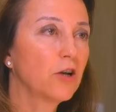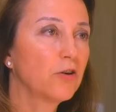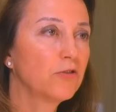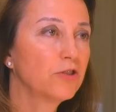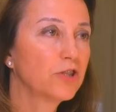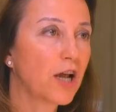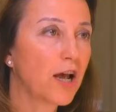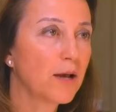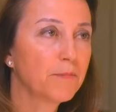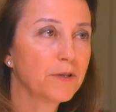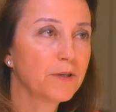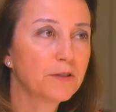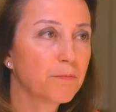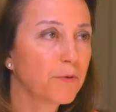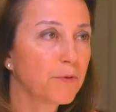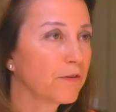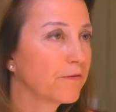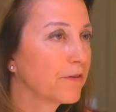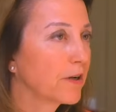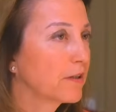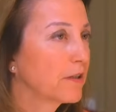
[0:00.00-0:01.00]
No job is
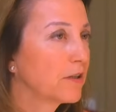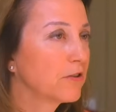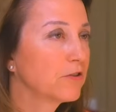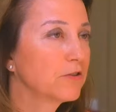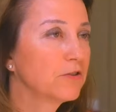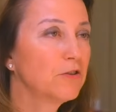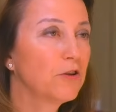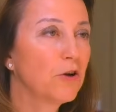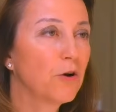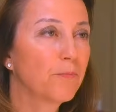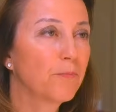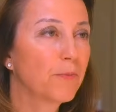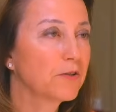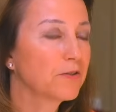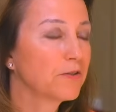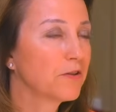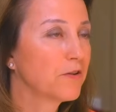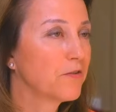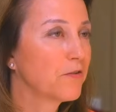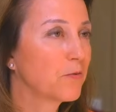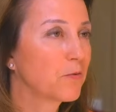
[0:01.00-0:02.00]
perfect. There's no
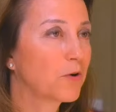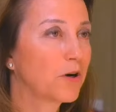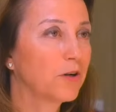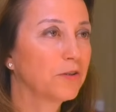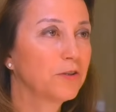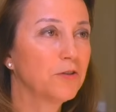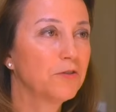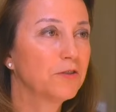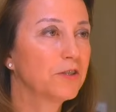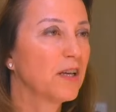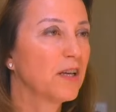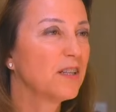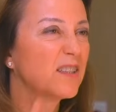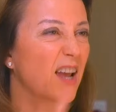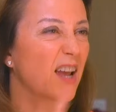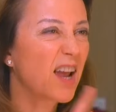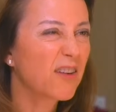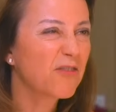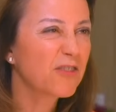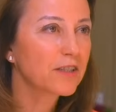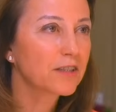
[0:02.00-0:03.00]
person in the world who
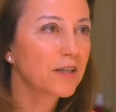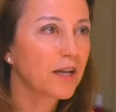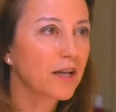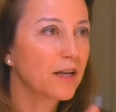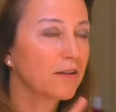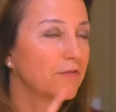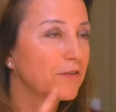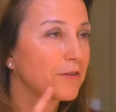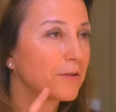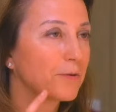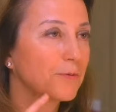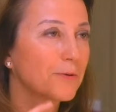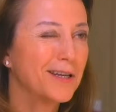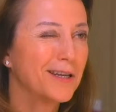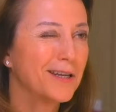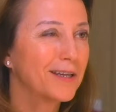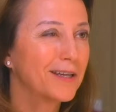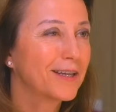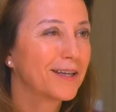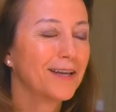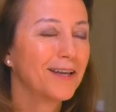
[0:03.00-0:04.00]
says every day of the
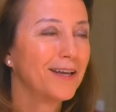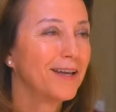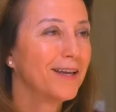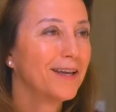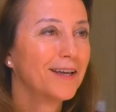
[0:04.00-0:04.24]
week,